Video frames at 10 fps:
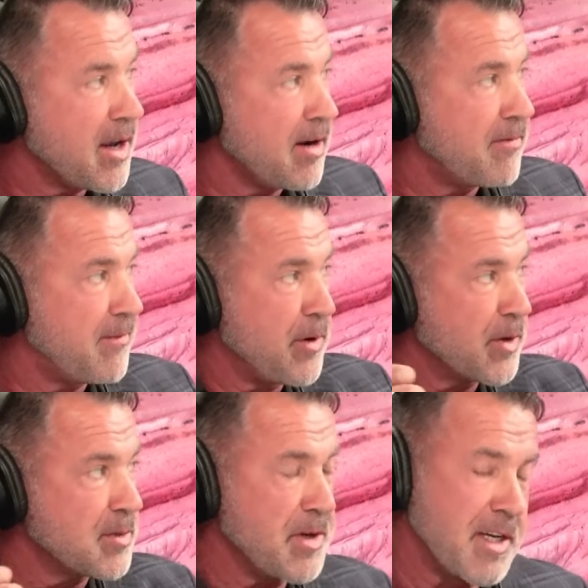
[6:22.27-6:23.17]
of
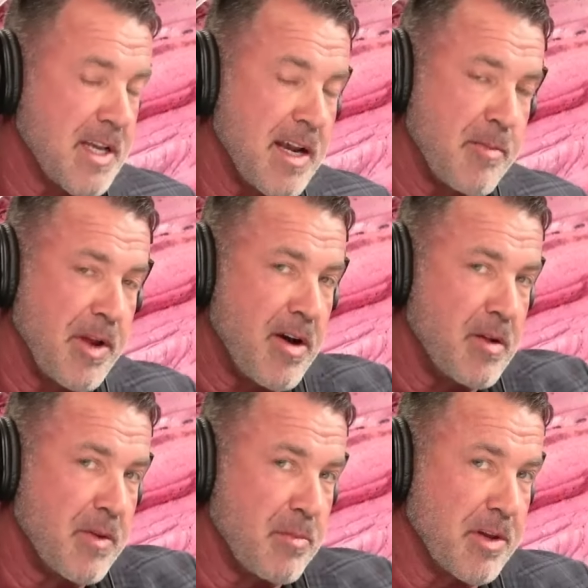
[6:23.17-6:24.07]
focus me, because I could be all
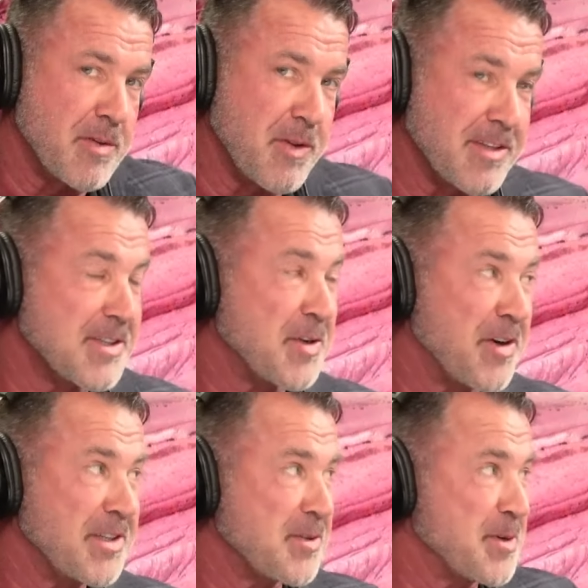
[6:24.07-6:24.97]
over the place with this. It's a
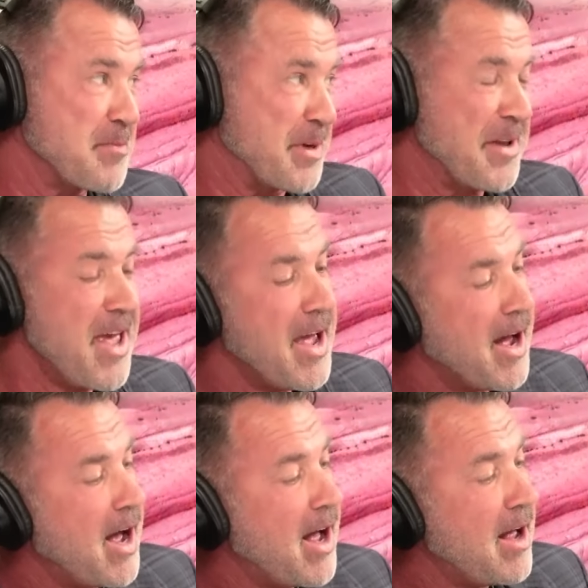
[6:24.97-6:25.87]
great story, but
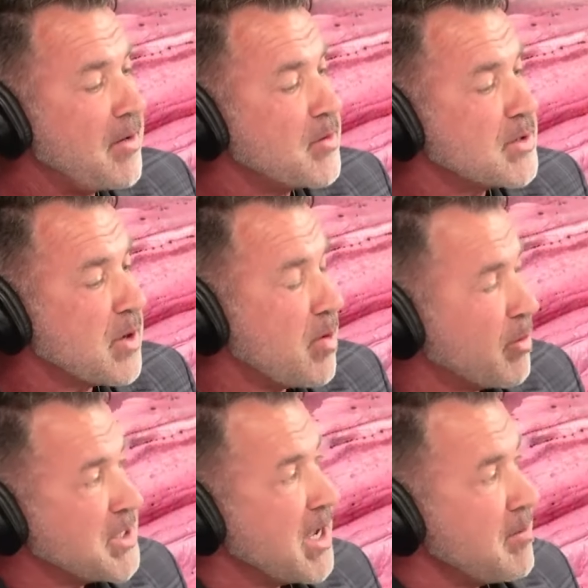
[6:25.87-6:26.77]
so one
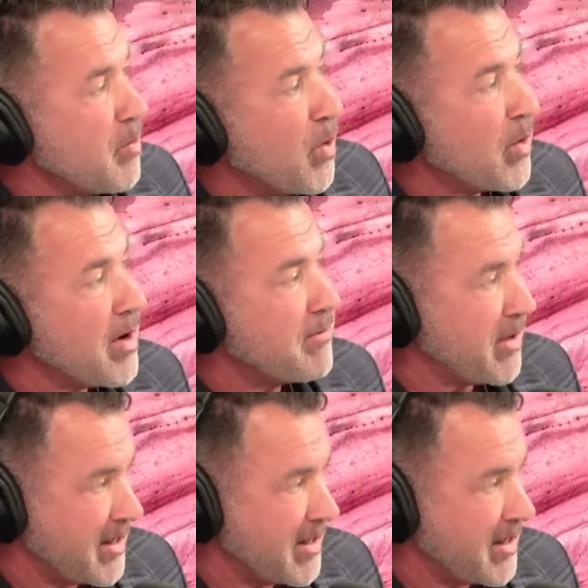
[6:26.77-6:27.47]
more time, where do I fit?